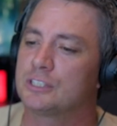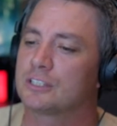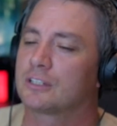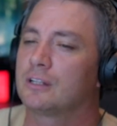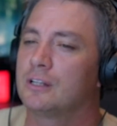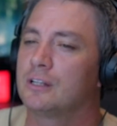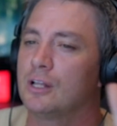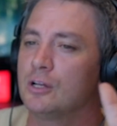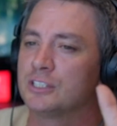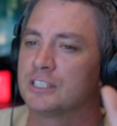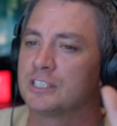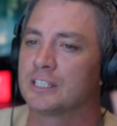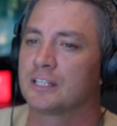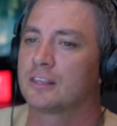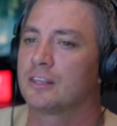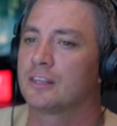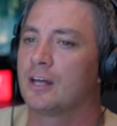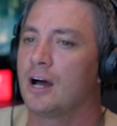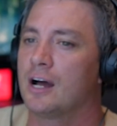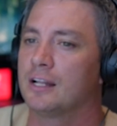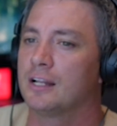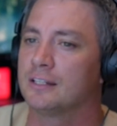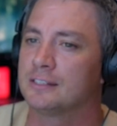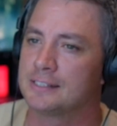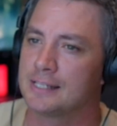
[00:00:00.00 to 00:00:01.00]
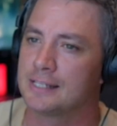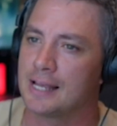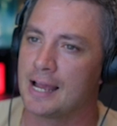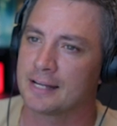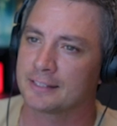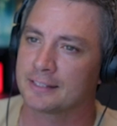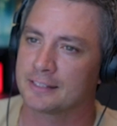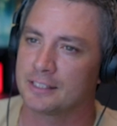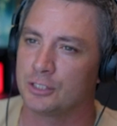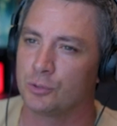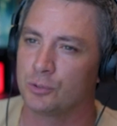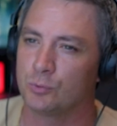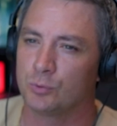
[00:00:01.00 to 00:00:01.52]
a closing thought, Zach,
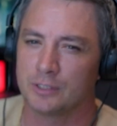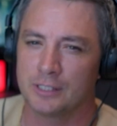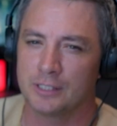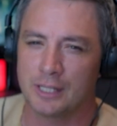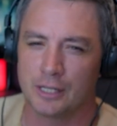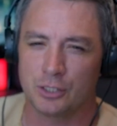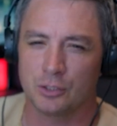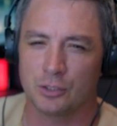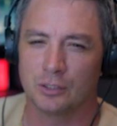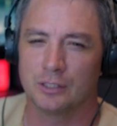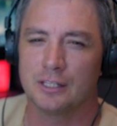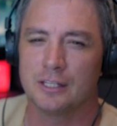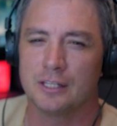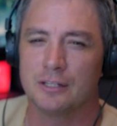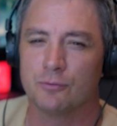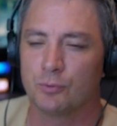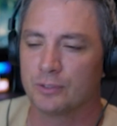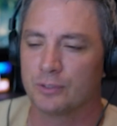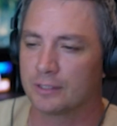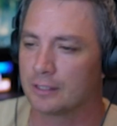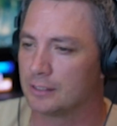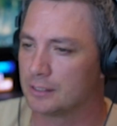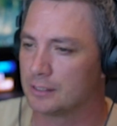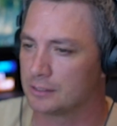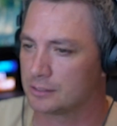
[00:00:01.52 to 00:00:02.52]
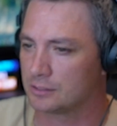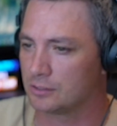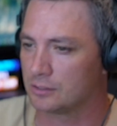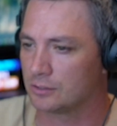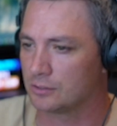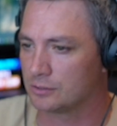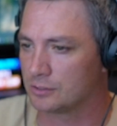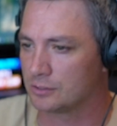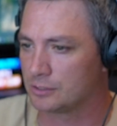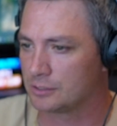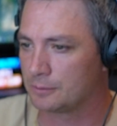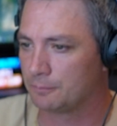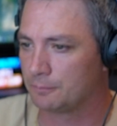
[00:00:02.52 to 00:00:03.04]
that you'd leave with the
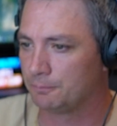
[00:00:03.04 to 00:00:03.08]
listeners?